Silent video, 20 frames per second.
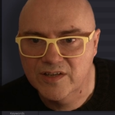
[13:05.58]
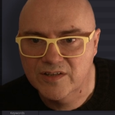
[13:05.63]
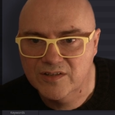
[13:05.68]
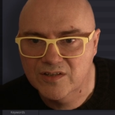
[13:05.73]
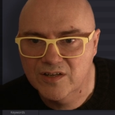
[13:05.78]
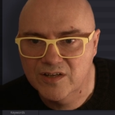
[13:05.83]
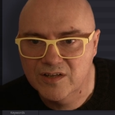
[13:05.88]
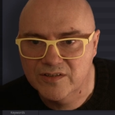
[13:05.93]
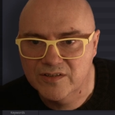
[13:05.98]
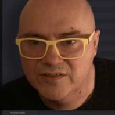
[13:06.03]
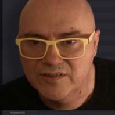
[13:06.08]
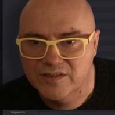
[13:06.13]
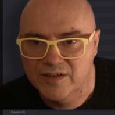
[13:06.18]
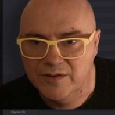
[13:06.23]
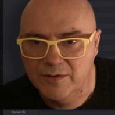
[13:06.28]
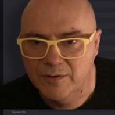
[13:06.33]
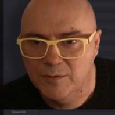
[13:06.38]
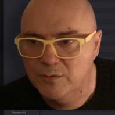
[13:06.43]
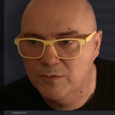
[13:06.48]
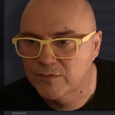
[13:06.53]
colors,
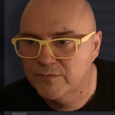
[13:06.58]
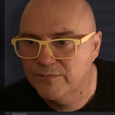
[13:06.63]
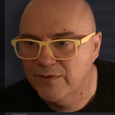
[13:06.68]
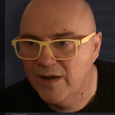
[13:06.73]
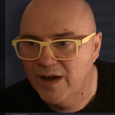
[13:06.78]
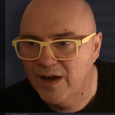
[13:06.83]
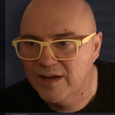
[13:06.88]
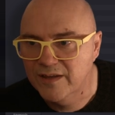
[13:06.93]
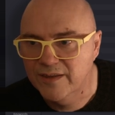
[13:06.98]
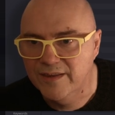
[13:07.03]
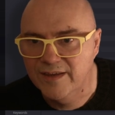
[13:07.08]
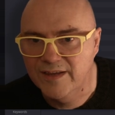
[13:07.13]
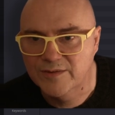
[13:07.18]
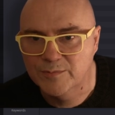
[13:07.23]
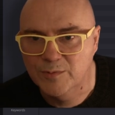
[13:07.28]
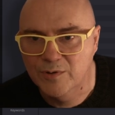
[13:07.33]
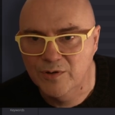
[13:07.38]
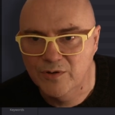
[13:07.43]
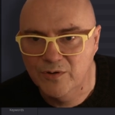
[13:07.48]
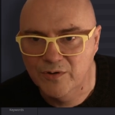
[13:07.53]
it'll look fine at this
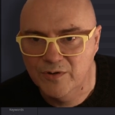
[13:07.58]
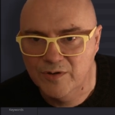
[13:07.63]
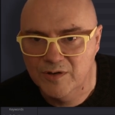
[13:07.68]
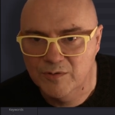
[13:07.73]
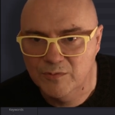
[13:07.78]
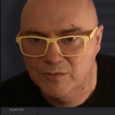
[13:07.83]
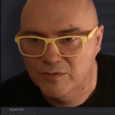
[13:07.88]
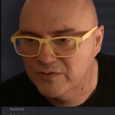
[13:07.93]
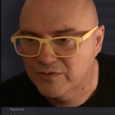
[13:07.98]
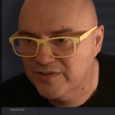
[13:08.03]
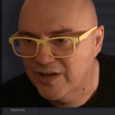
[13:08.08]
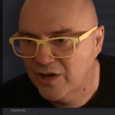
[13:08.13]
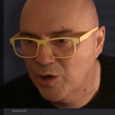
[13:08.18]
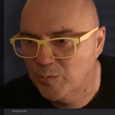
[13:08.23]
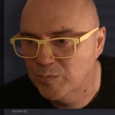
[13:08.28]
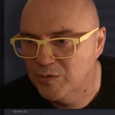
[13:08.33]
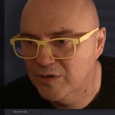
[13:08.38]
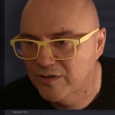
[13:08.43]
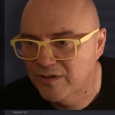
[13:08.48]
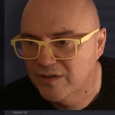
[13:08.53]
one and it will look
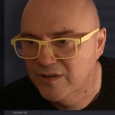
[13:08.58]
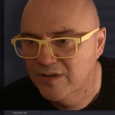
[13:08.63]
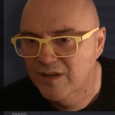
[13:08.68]
terrible at